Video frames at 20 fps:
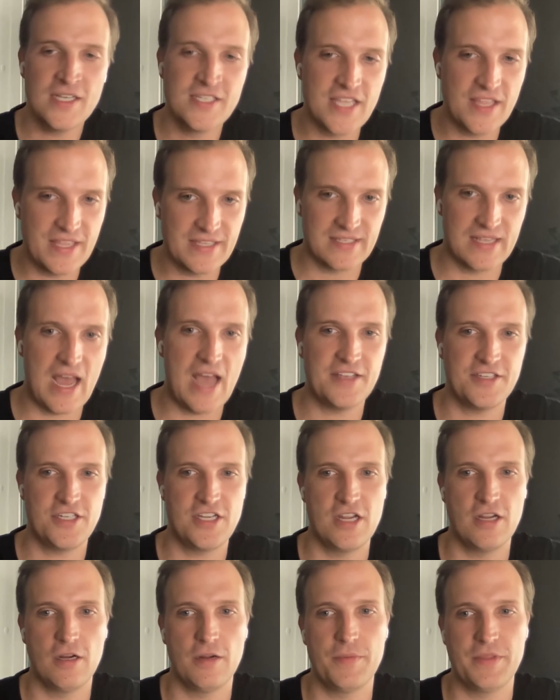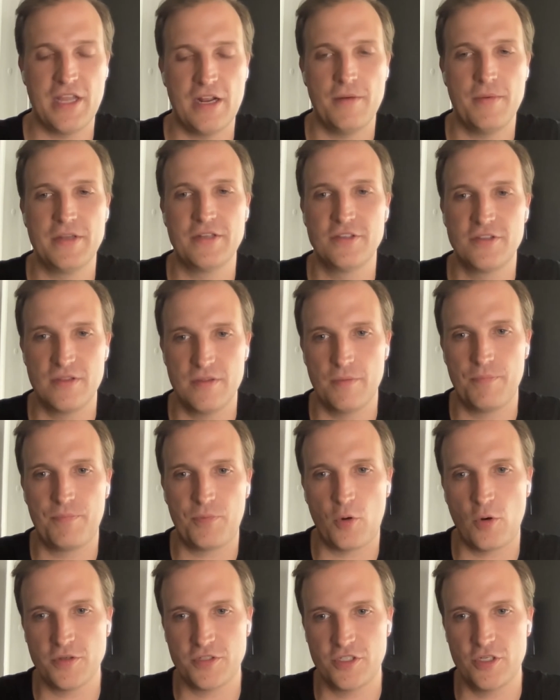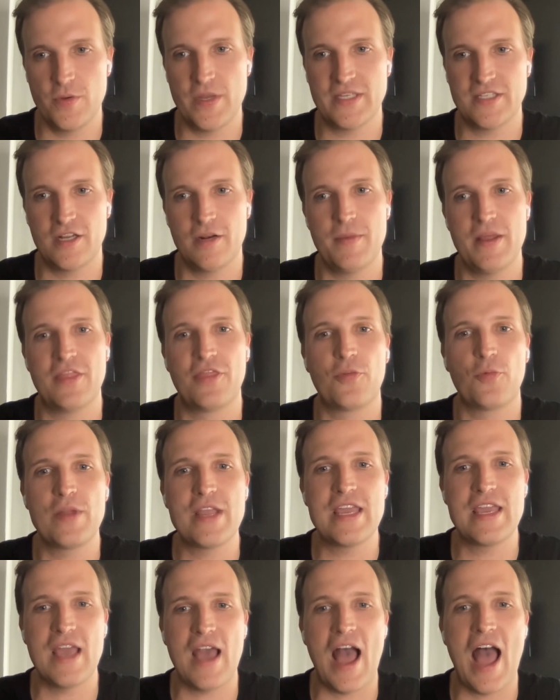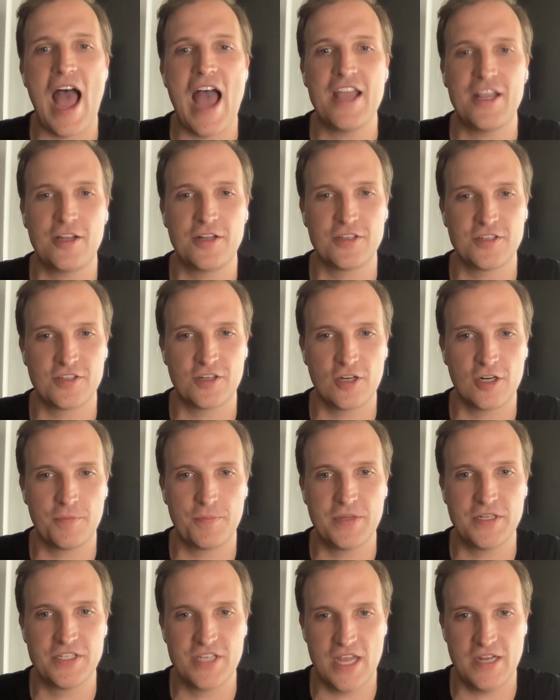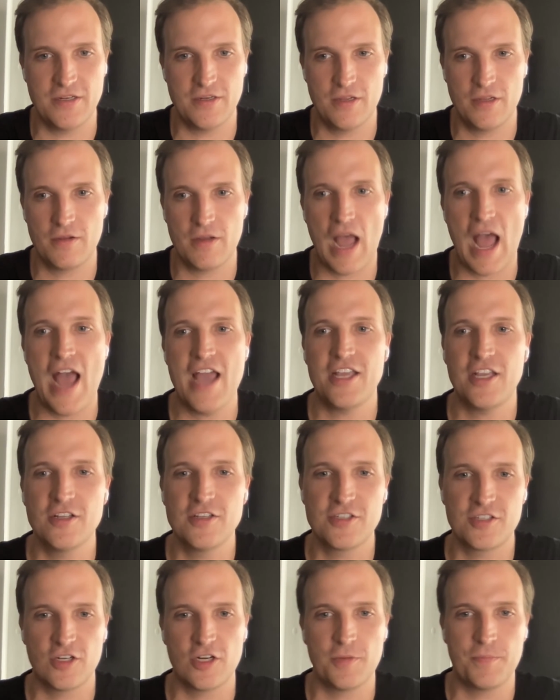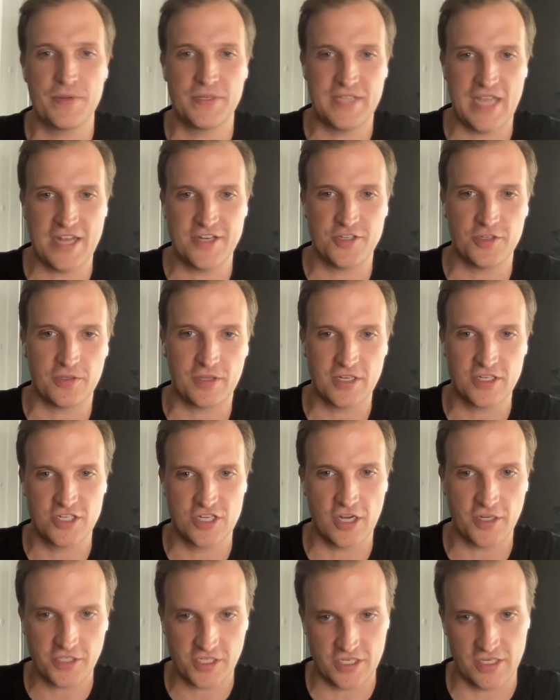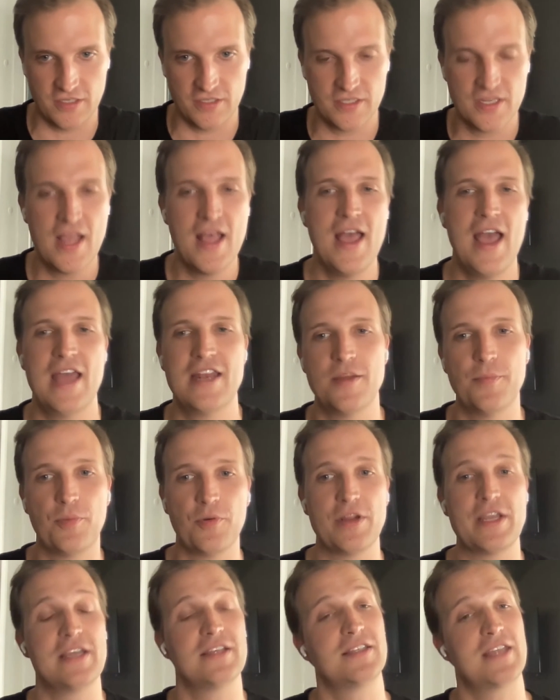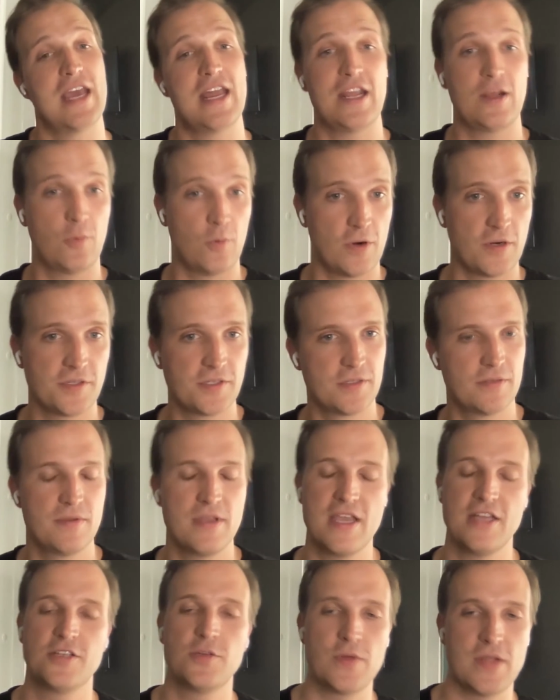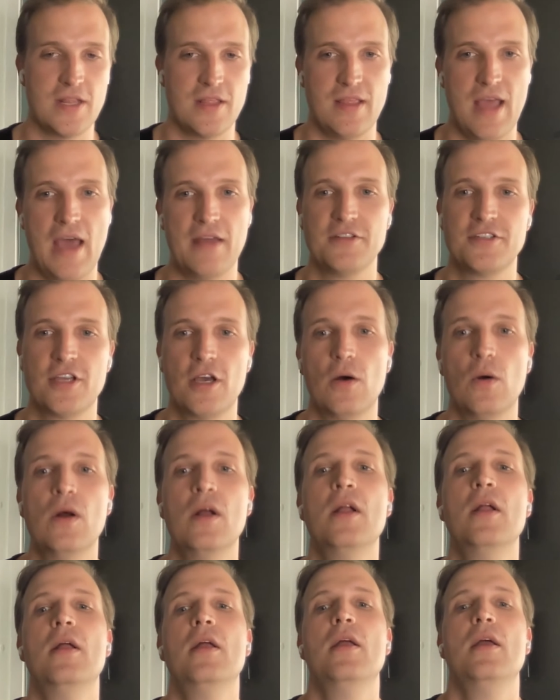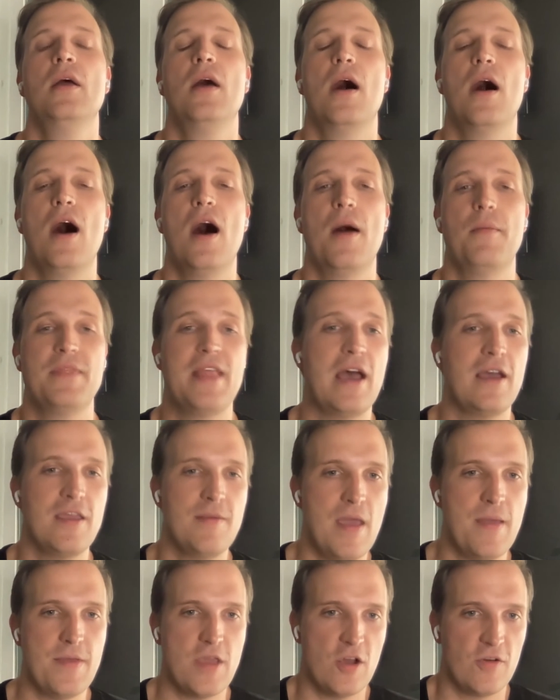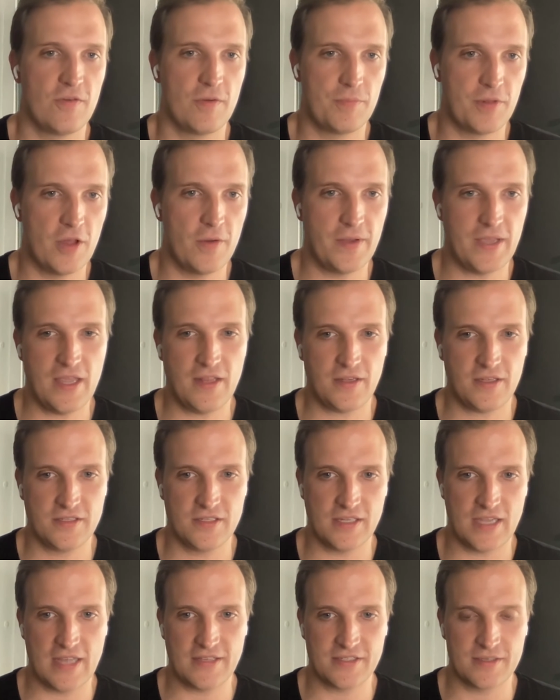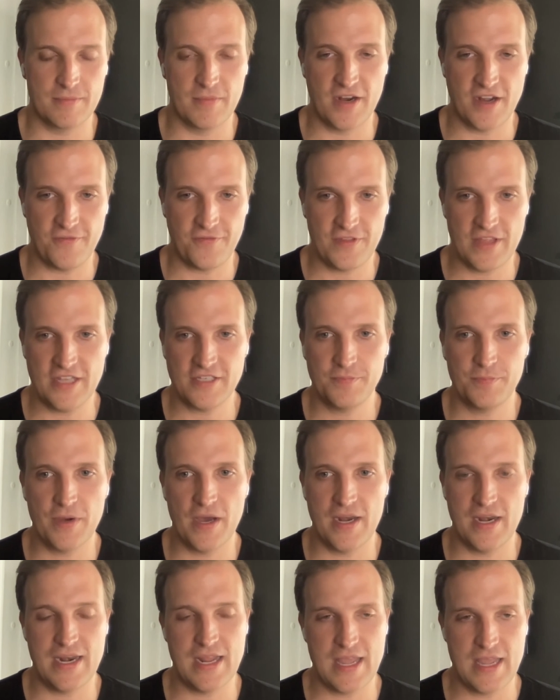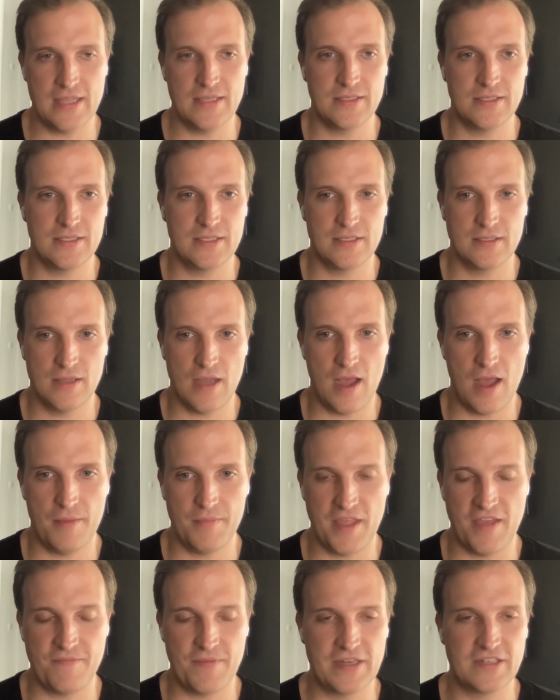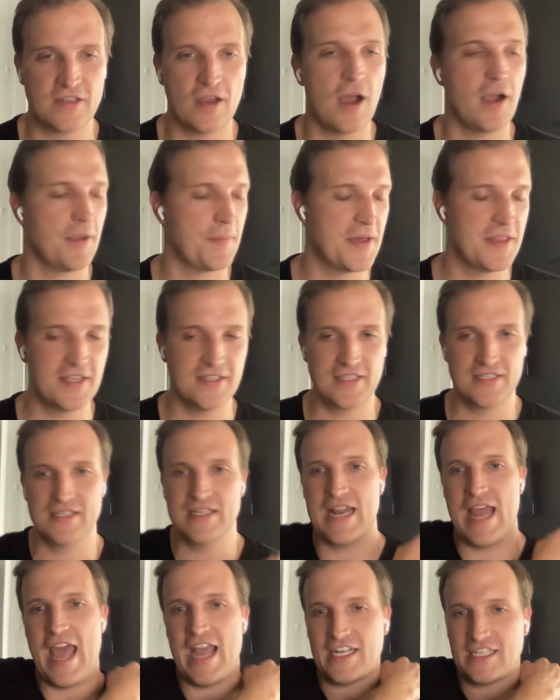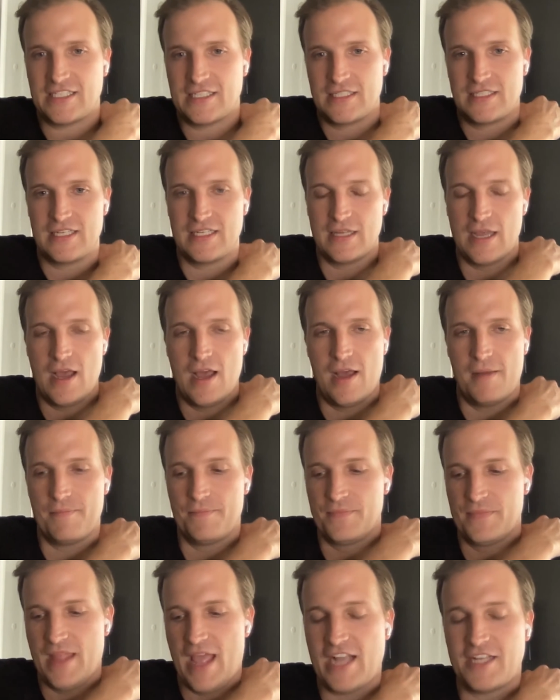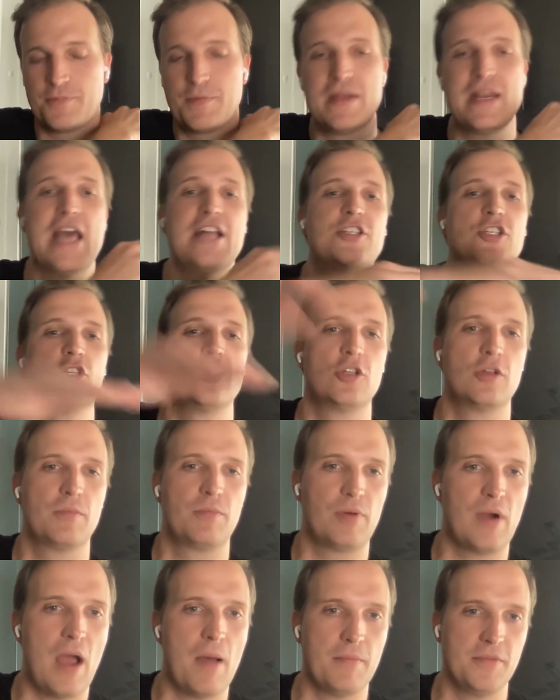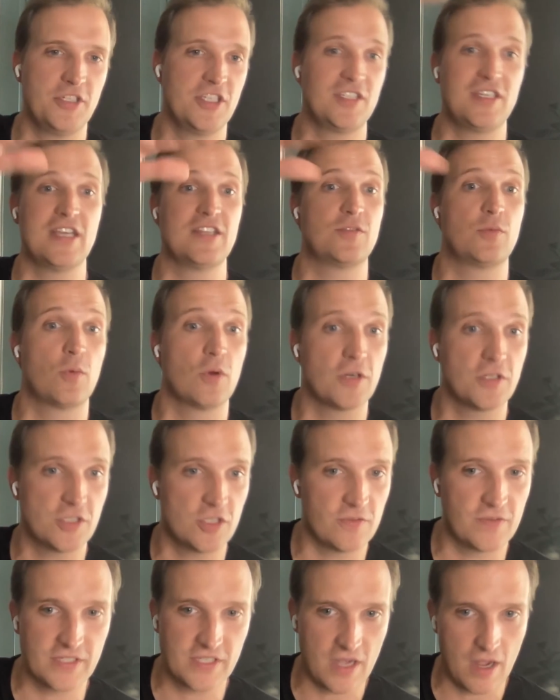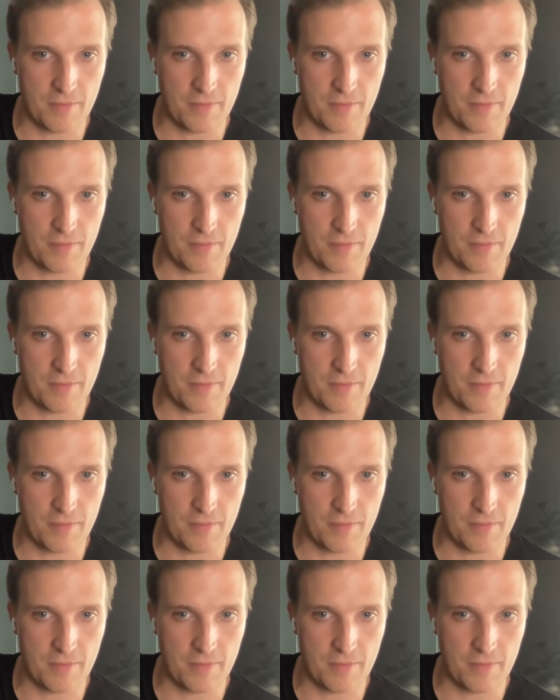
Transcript: said this last year, but there have been, of course, two weeks, there have been three high concern high concern potential conjunctions, and debris is getting worse. He had tweeted that. So wow. um, now he may be overblowing it because it gets some money for this, but it is, um, they've been talking about this as an ex, um, exponential problem. It just gets worse over